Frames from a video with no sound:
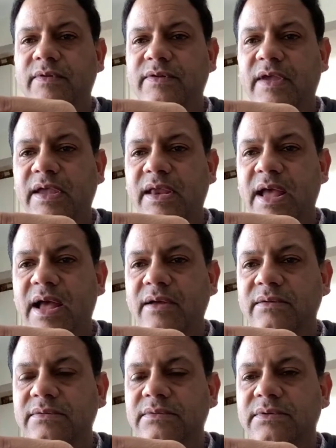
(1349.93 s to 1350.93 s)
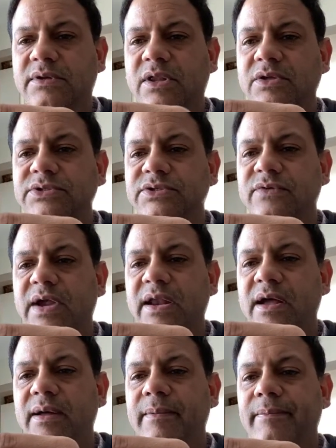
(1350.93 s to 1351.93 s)
take it out, it closes right
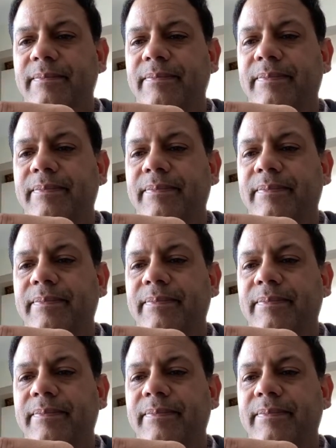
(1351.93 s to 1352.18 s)
up.